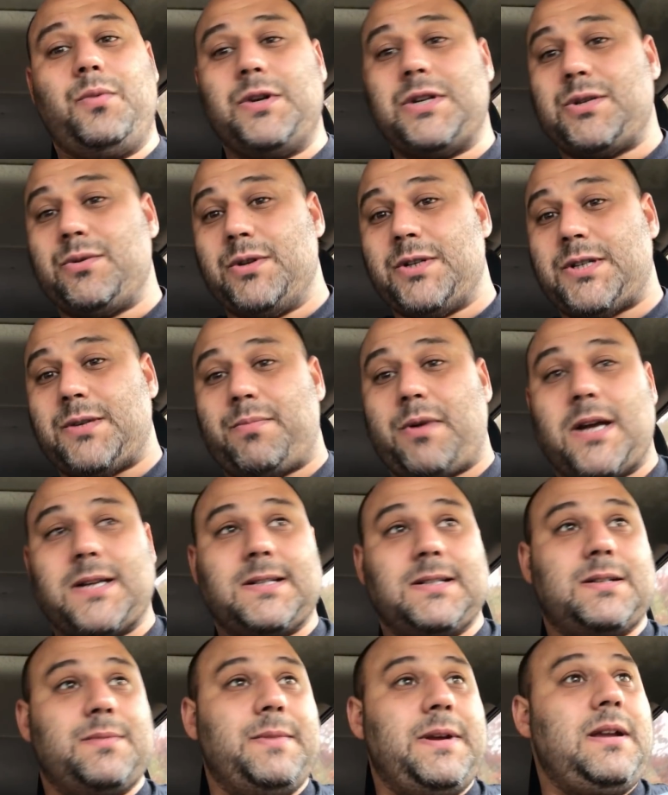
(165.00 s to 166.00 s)
which was
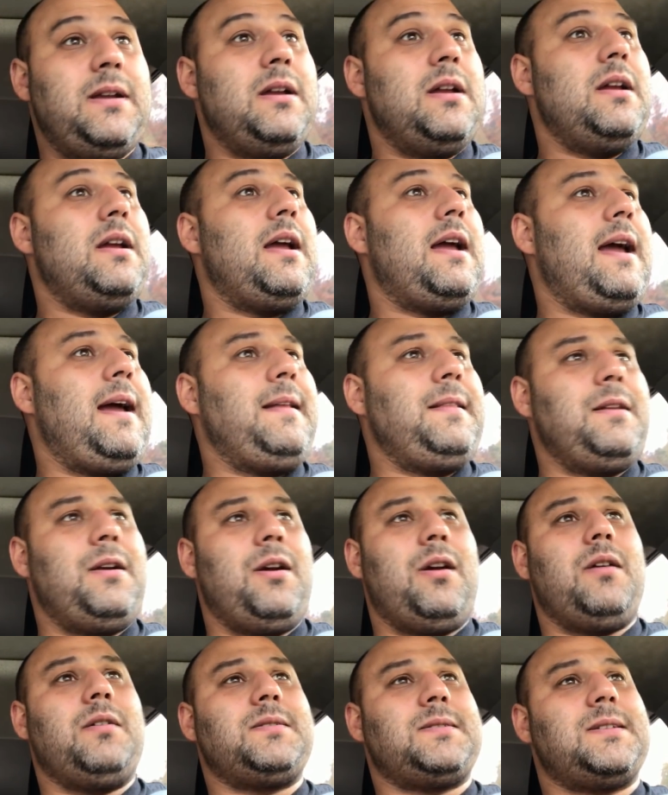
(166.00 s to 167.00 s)
surprising to me. And
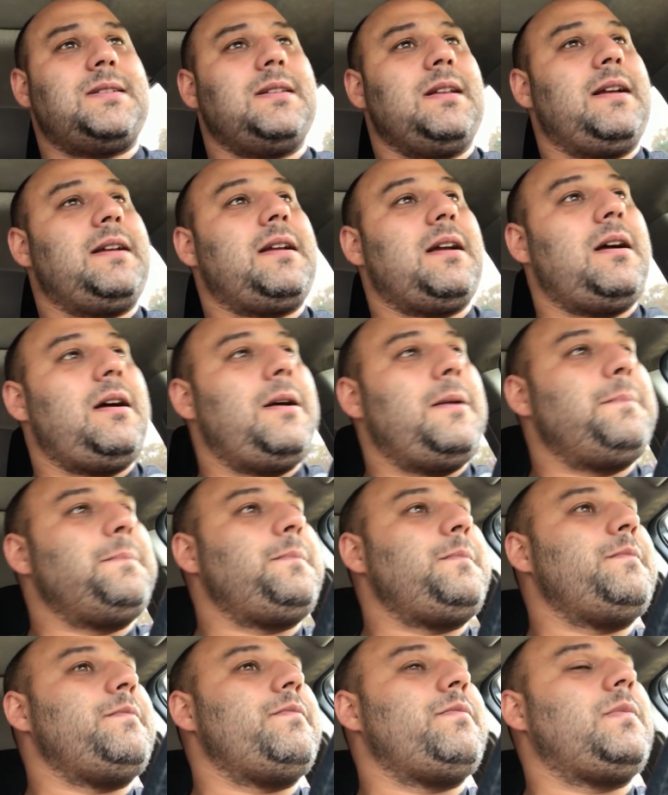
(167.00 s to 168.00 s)
there are like
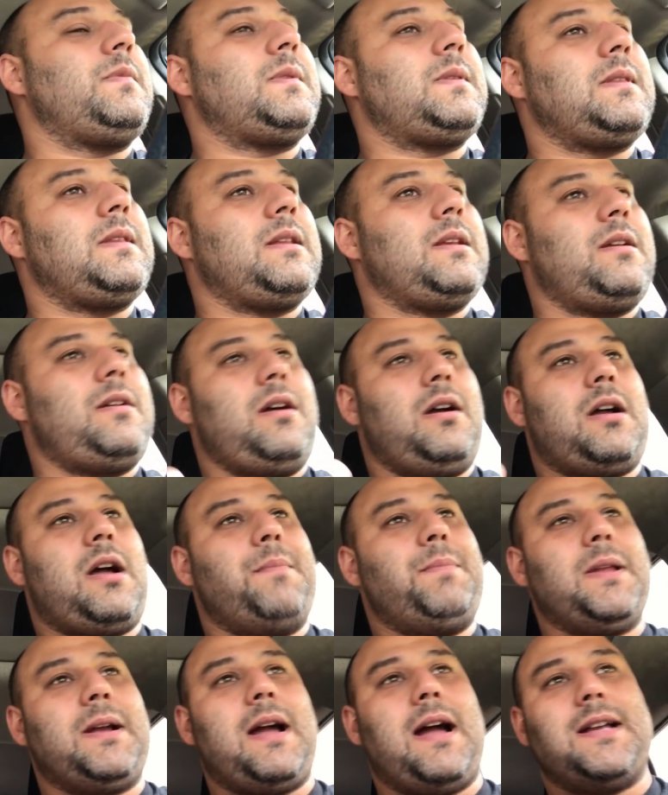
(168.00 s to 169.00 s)
a
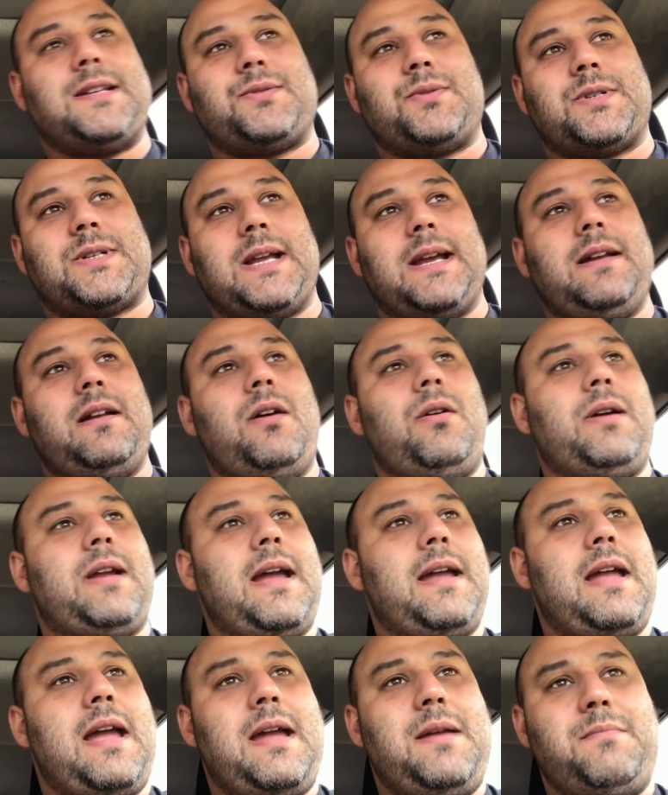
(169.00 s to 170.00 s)
couple of guys were saying,
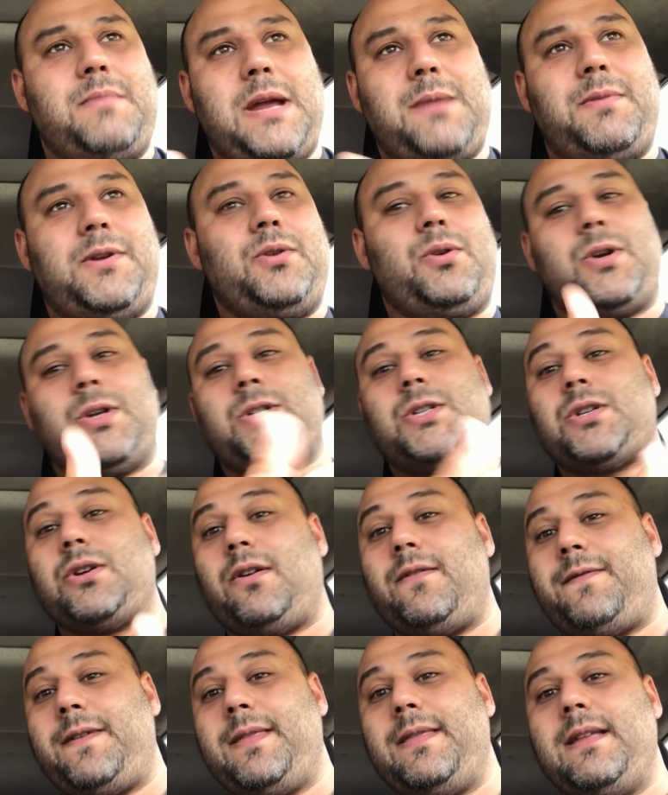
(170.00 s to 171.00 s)
okay, hey, maybe you could
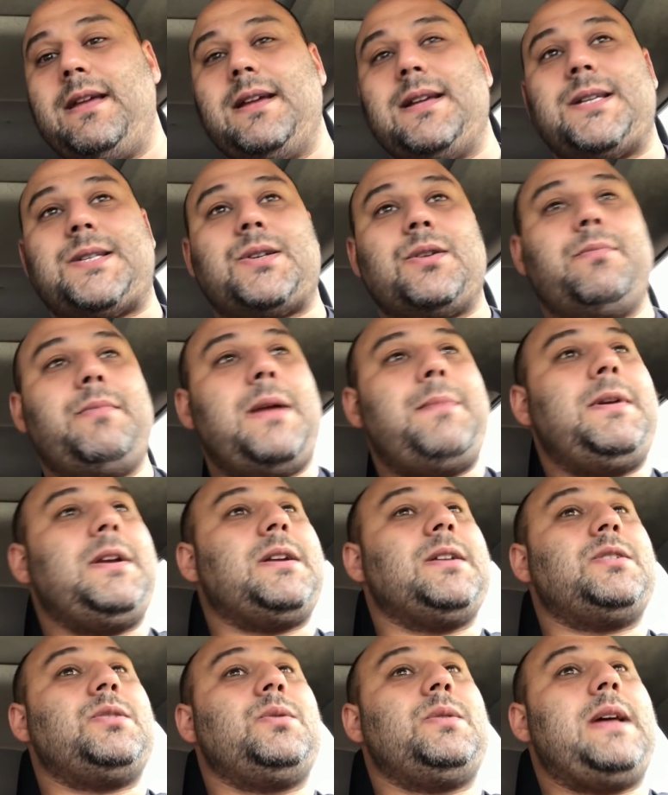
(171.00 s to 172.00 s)
soften this, or maybe
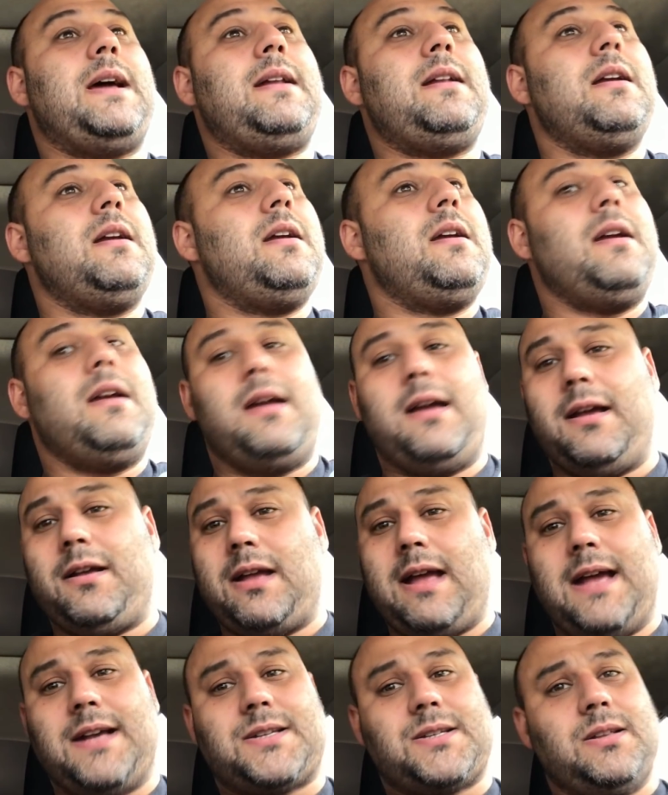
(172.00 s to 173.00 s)
you could do that.
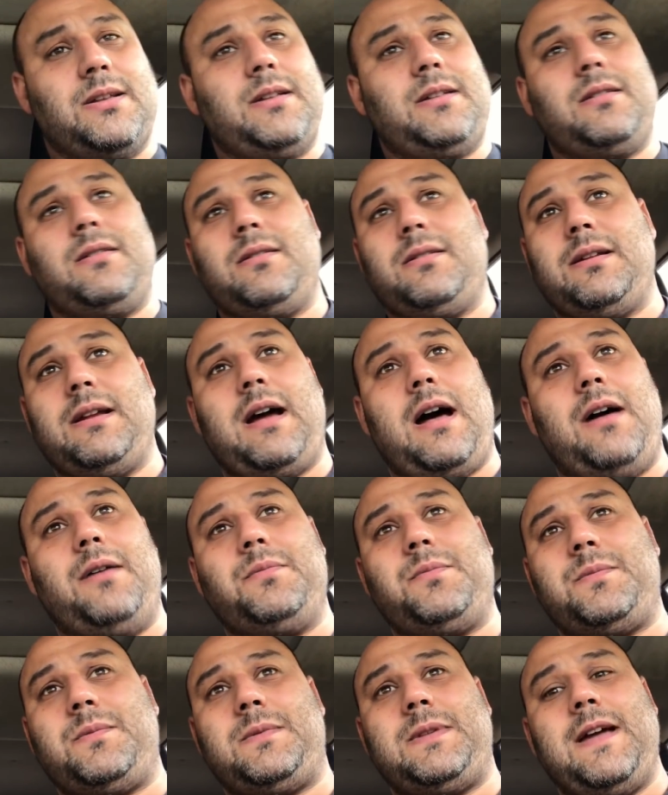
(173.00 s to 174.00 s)
Excellent. Yeah,
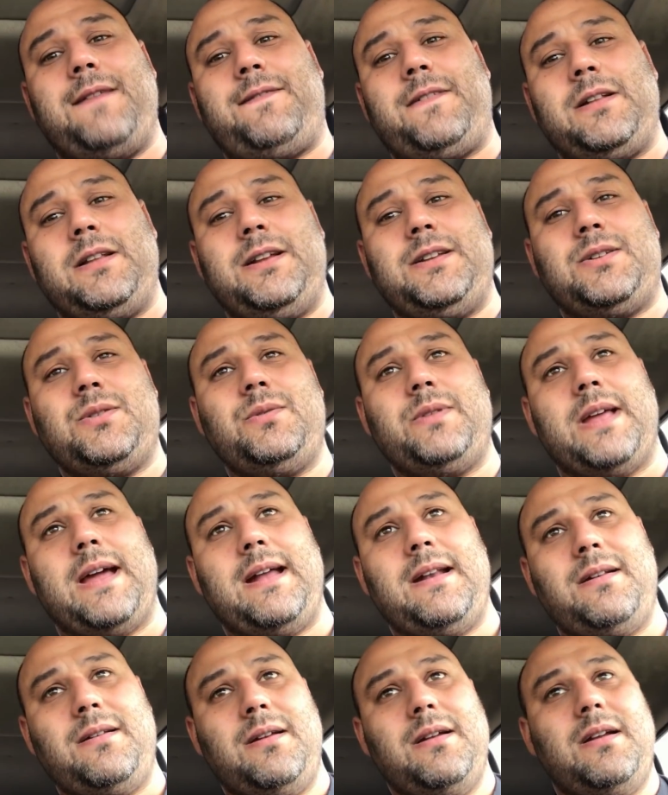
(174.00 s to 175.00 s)
I'll definitely do
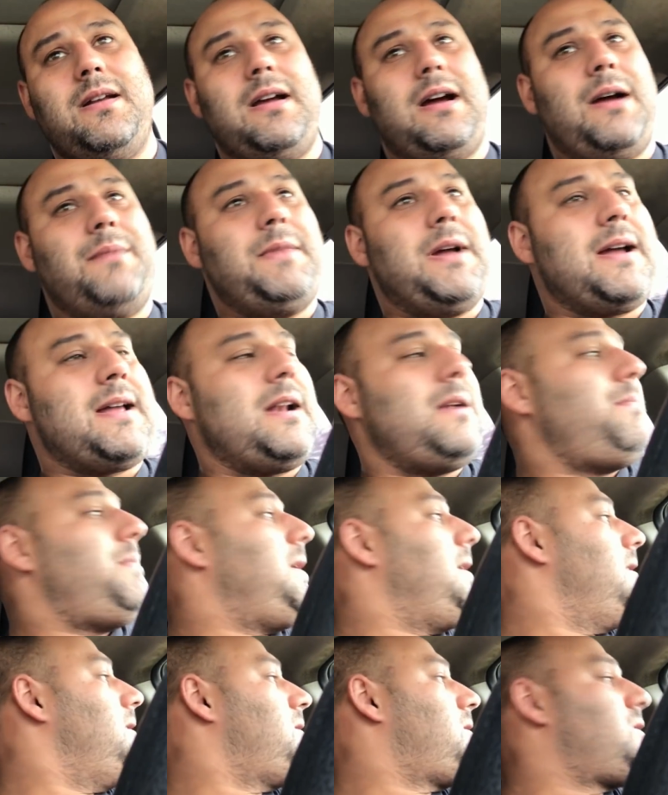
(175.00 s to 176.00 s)
that. I'm not going to
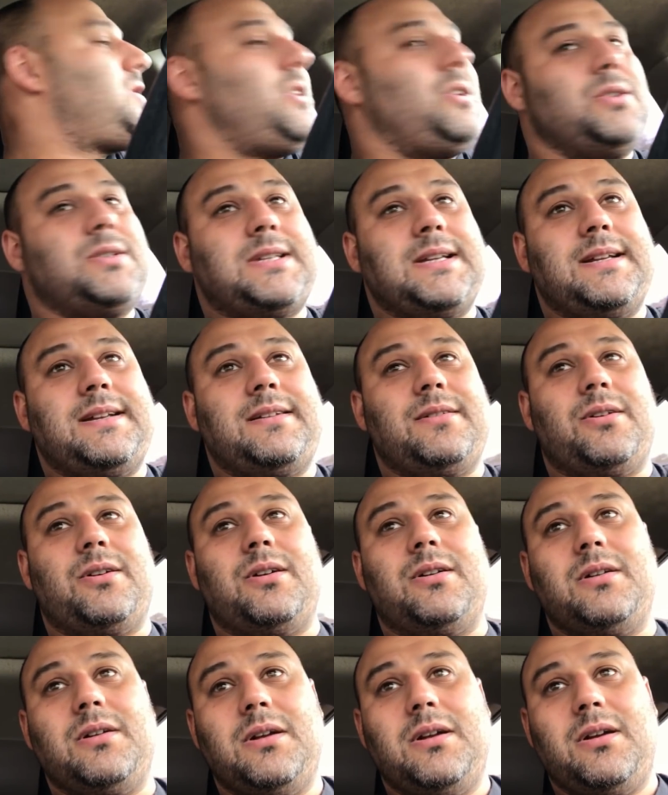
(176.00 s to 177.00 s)
be insulted
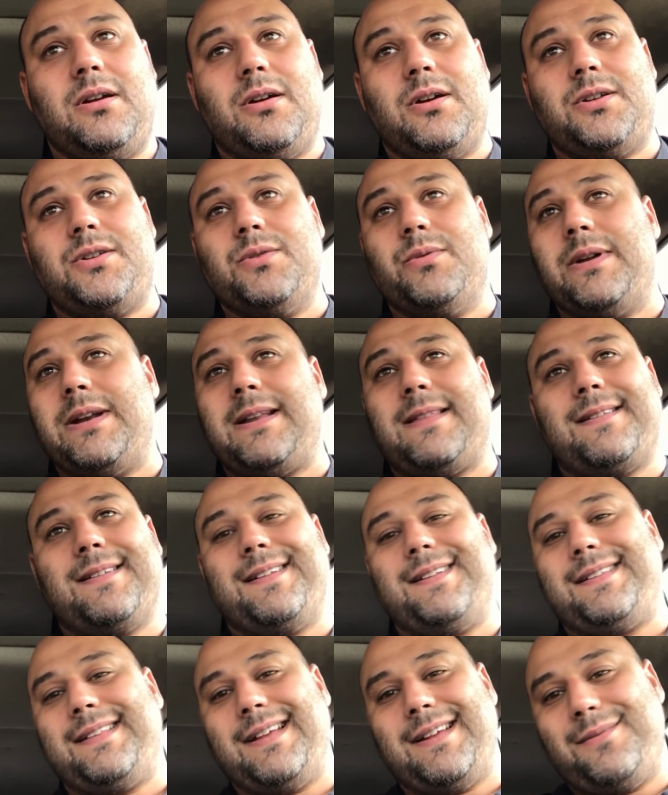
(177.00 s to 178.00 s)
or do
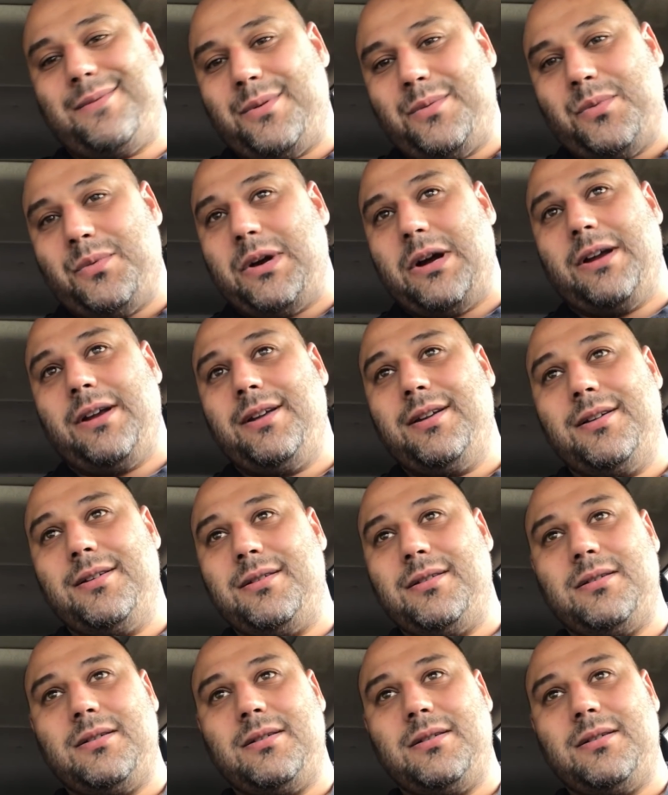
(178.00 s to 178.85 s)
anything like that. Well, why?